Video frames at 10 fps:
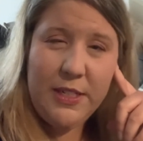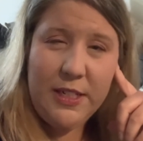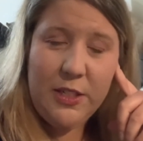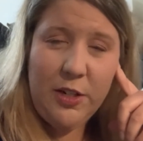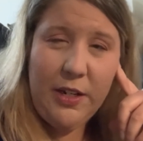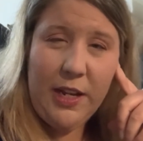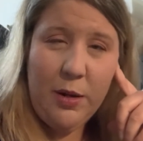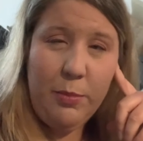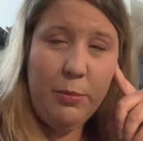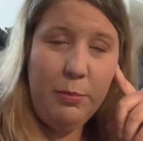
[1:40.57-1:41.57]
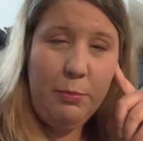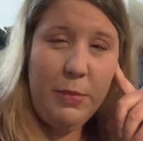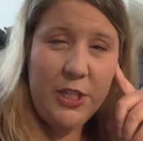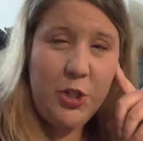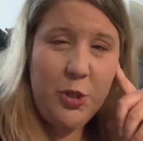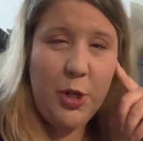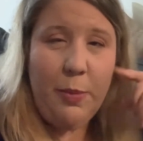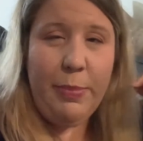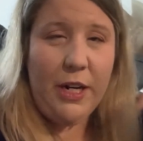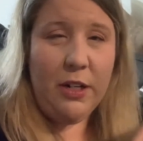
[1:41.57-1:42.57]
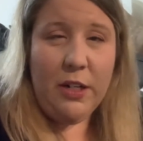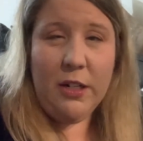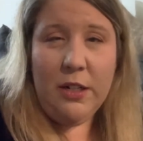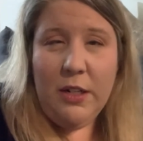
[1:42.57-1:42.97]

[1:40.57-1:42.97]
not starting out much better.